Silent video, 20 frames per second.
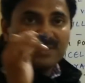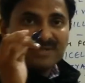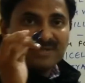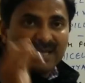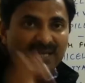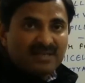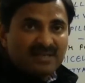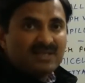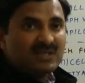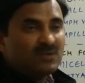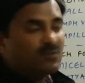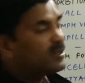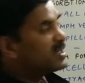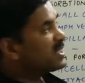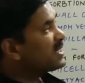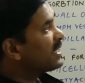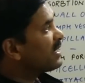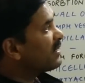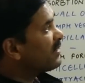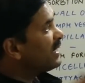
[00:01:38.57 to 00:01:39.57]
the cells
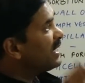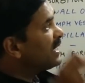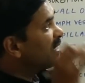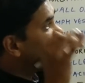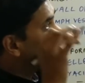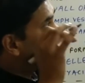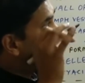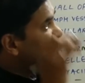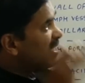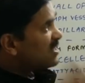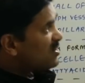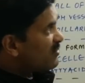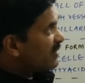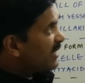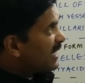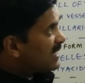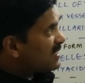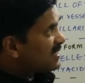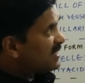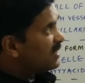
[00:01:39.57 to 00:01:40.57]
which secrete the
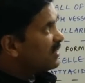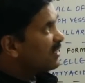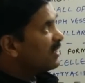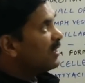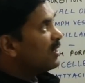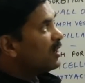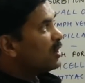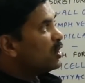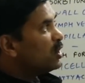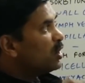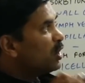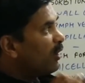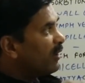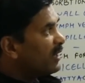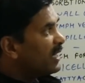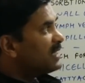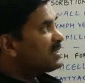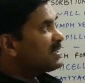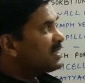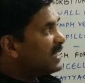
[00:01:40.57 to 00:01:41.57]
gastric acid
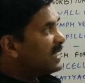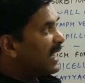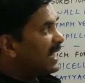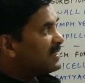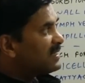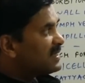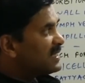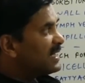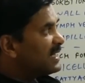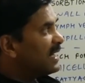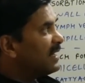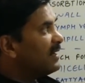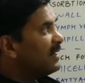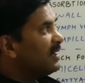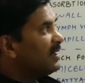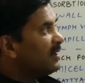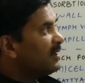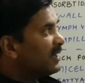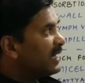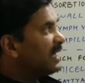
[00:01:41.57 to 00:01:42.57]
known as the
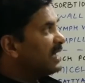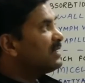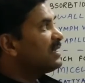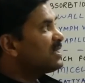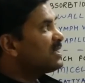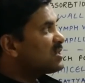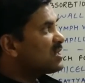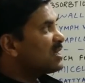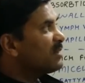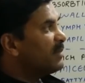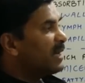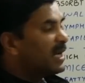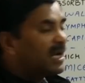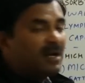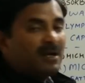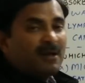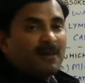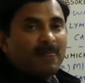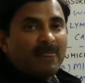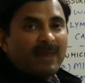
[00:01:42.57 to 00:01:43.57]
HCl in the
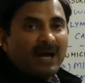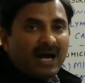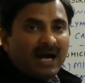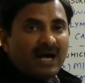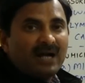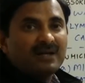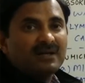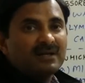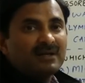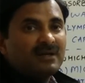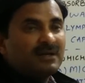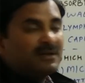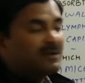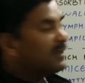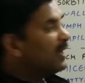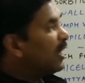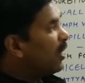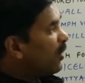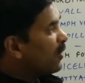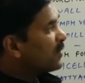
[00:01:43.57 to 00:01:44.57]
stomach are
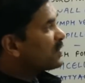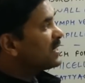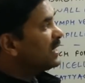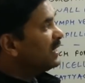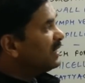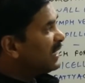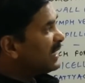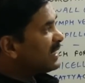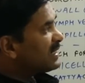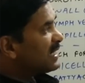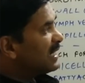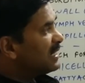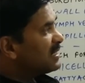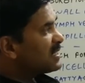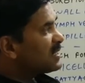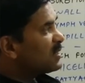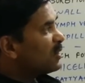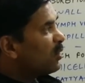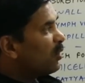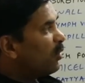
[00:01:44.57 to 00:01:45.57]
the oxyntic
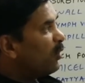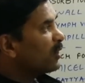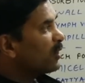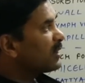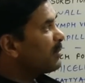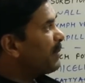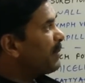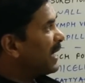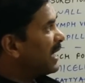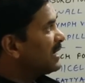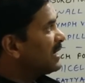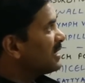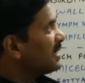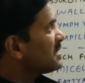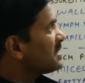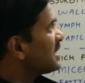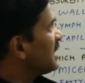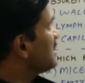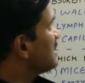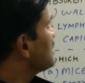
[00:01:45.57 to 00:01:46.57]
cells or the
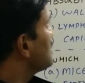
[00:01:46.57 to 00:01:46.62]
parietal